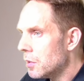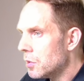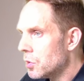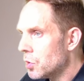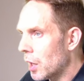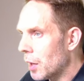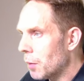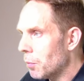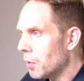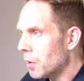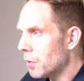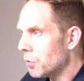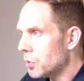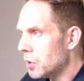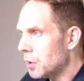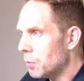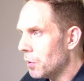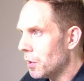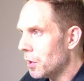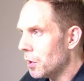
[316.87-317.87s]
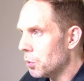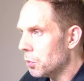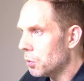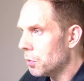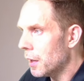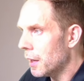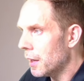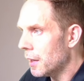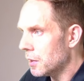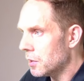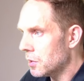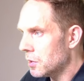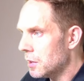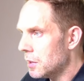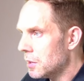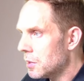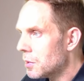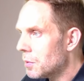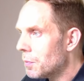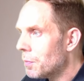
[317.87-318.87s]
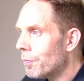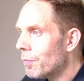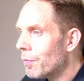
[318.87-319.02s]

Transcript: type of CPU as is